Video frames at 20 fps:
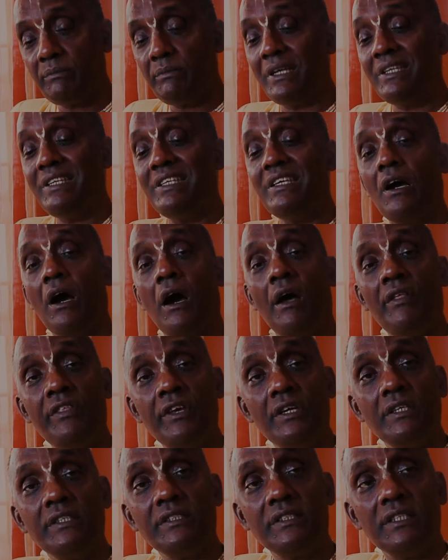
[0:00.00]
But
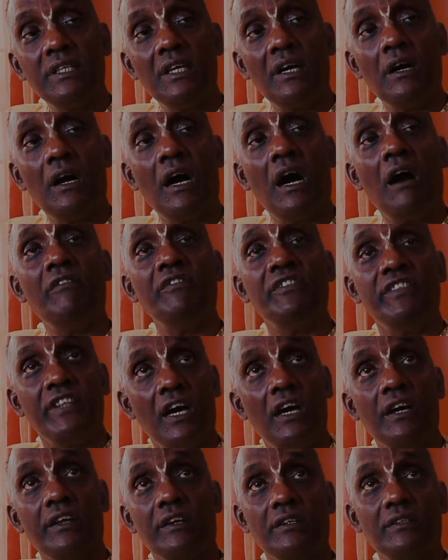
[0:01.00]
others, they are
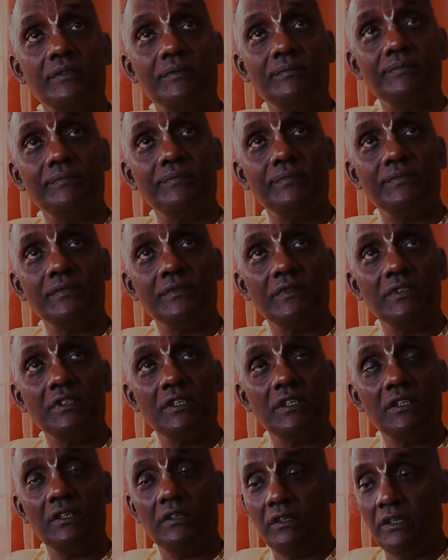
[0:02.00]
avatar.
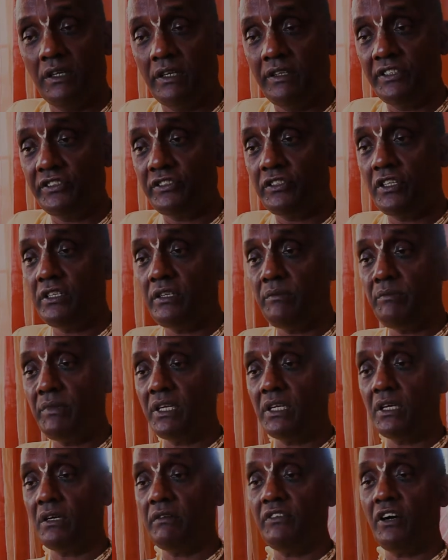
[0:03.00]
Understand the
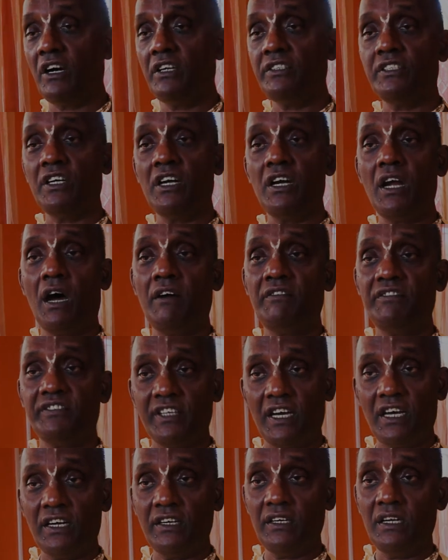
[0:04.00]
meaning of avatar?
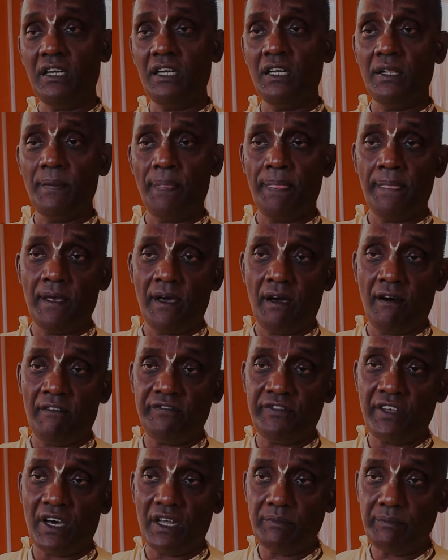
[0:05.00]
Avatar?
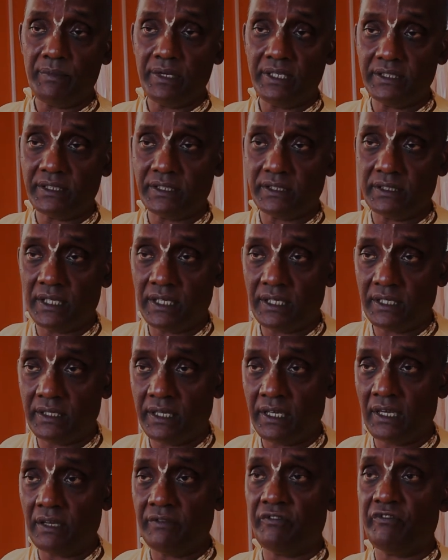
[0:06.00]
Avatar means
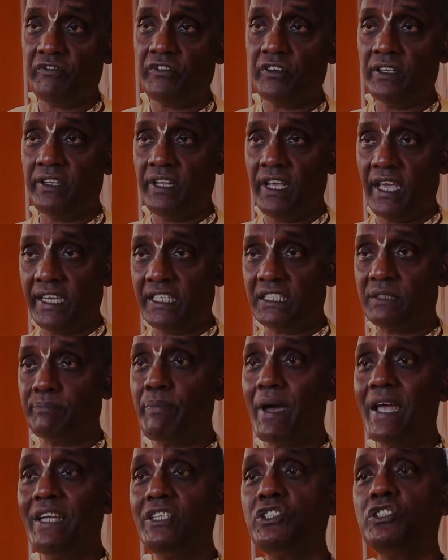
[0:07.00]
they are the
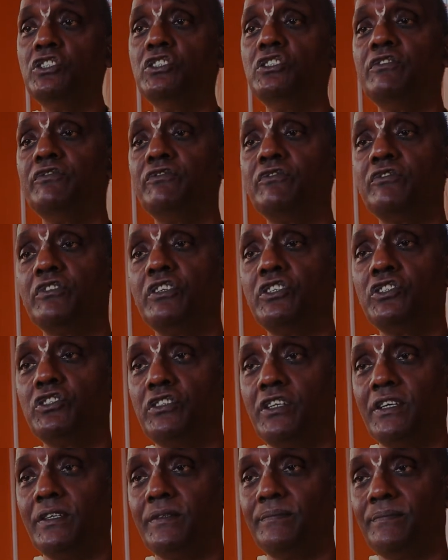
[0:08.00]
expansion of
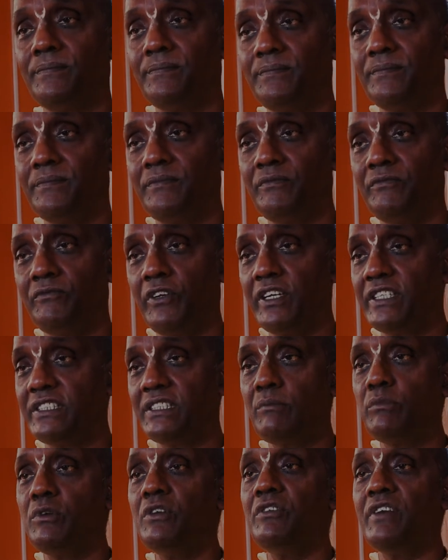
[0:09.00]
Krishna. For
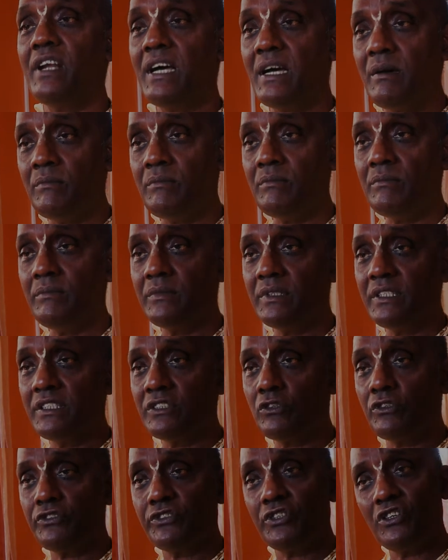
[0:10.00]
example, Ram
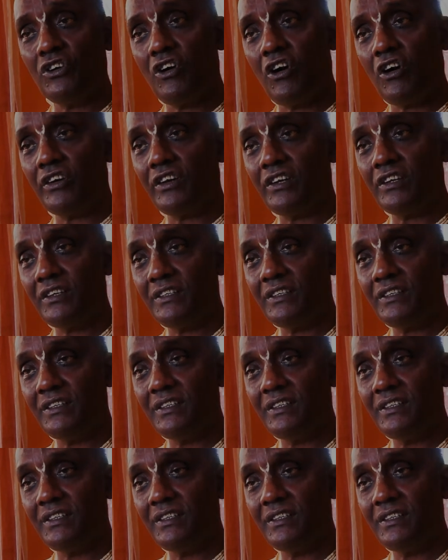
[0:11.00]
is also God.